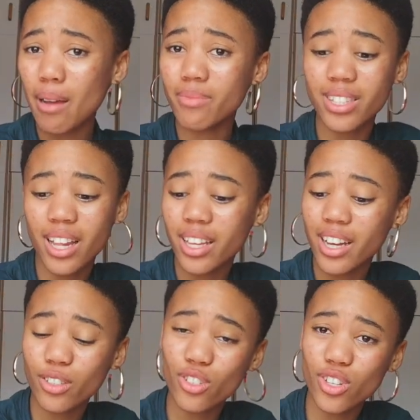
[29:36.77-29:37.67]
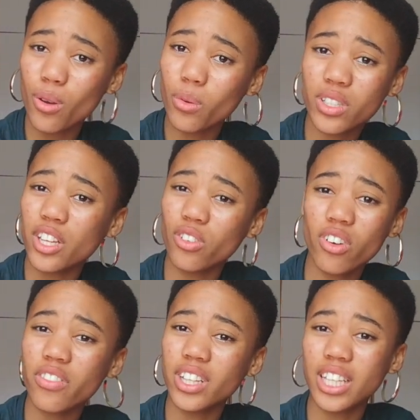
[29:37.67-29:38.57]
I'm selling out shows and you're
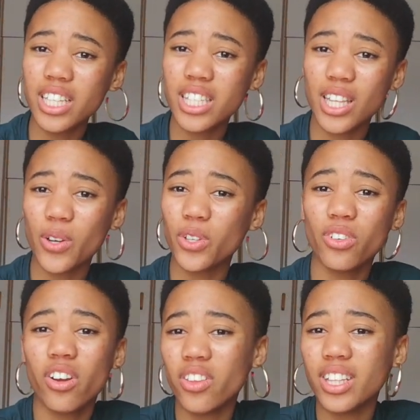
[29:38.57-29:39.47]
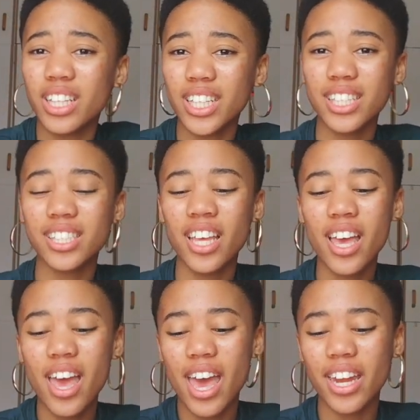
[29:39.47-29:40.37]
not on the list though. You're not on the list,
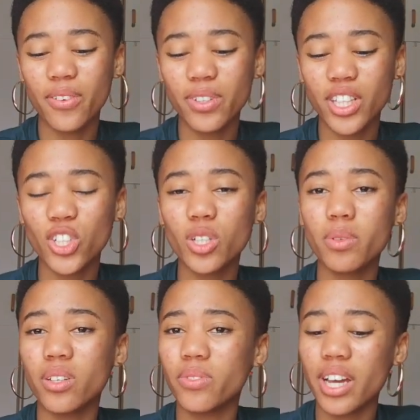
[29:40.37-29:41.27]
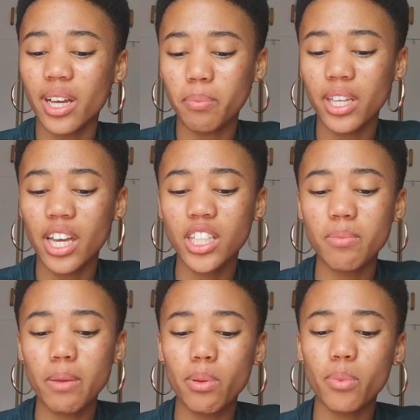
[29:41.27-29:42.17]
and I feel like you could be a VIP and
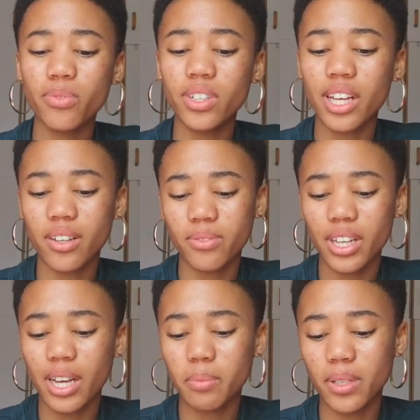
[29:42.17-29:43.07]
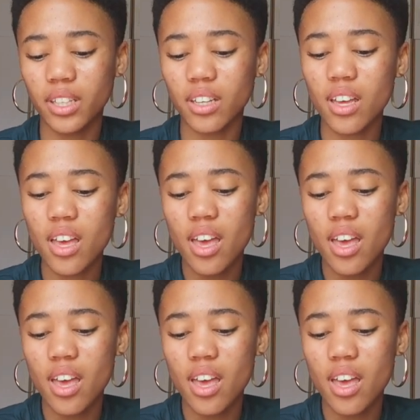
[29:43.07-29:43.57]
you make people feel like a VIP.